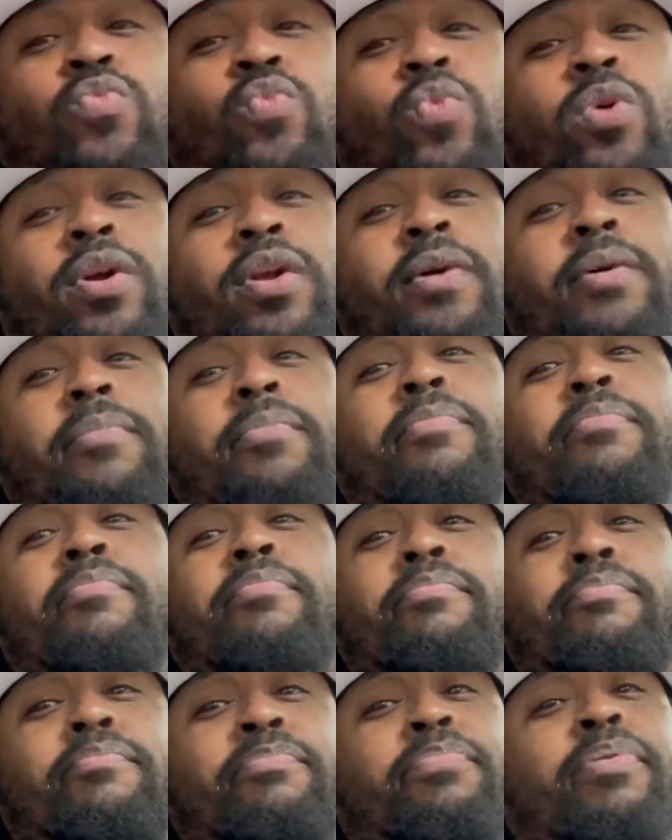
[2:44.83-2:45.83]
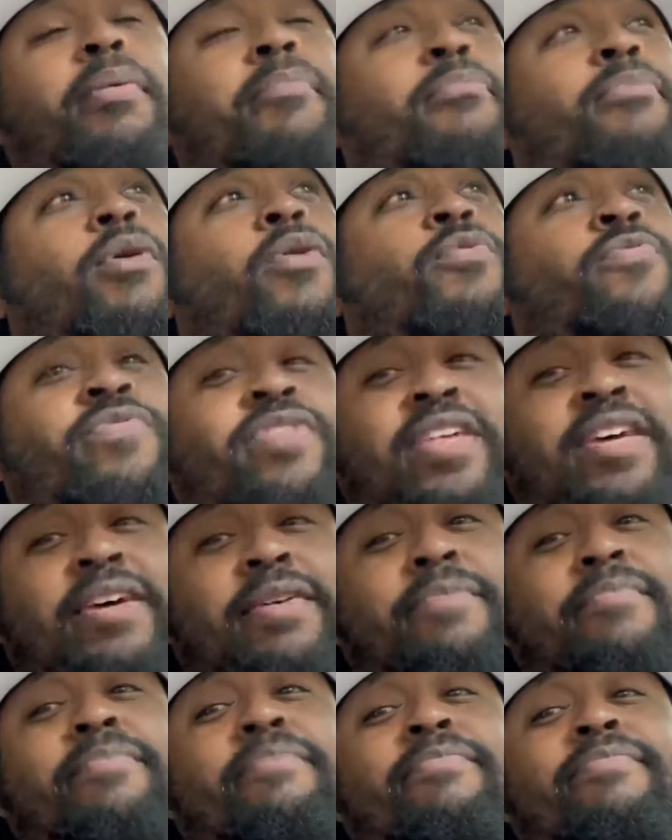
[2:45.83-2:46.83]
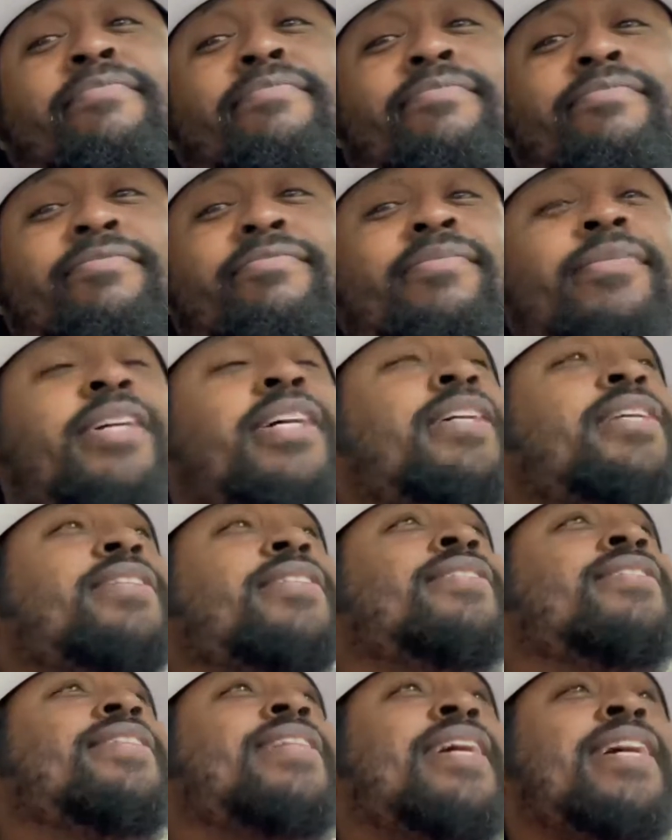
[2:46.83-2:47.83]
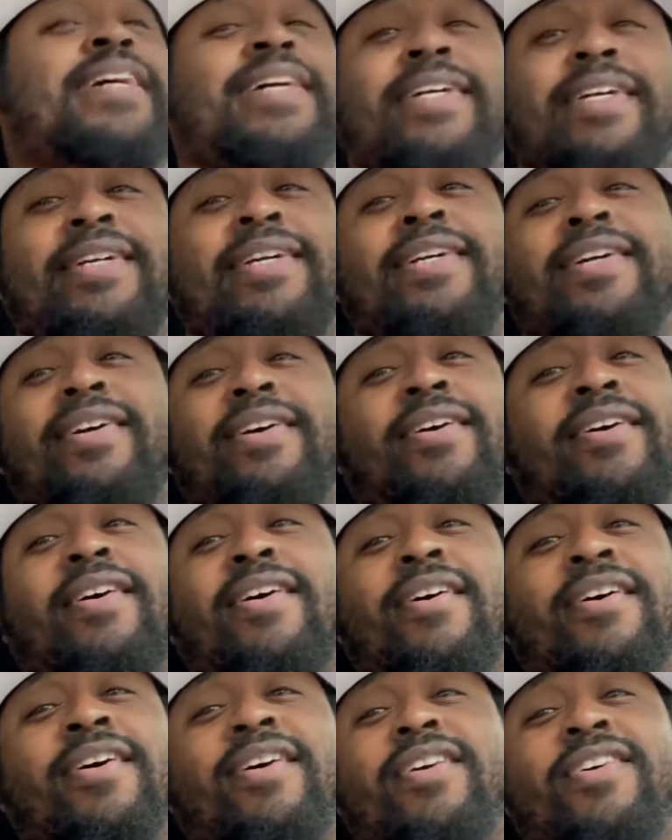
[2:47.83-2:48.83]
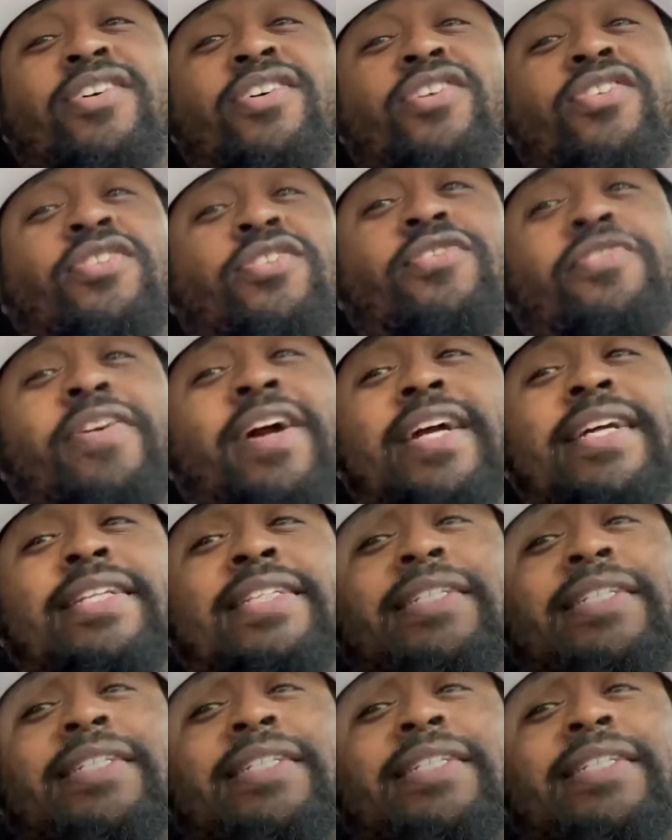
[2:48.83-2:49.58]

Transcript: want to promote them because they are great